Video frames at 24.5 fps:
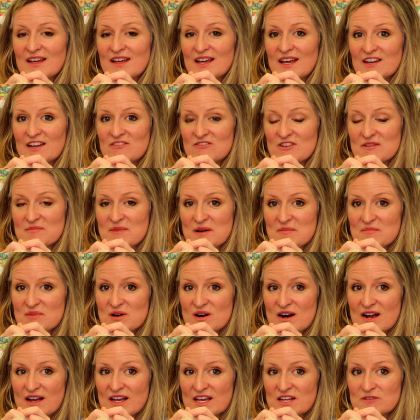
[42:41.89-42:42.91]
And
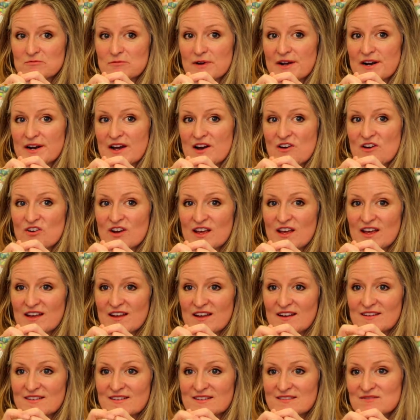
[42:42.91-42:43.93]
remember, I had run out
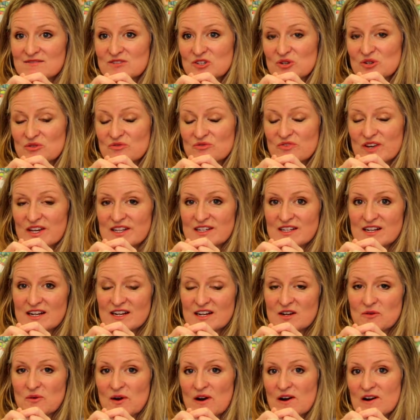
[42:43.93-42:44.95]
and couldn't find it
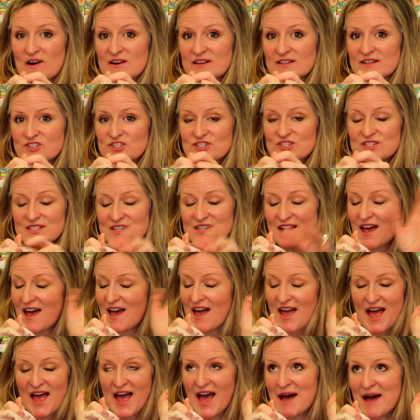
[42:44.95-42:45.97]
anywhere, and just
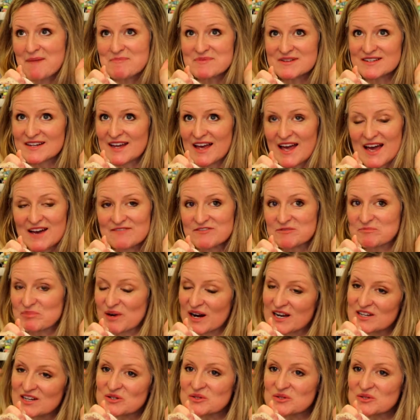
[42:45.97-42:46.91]
happened to have a brand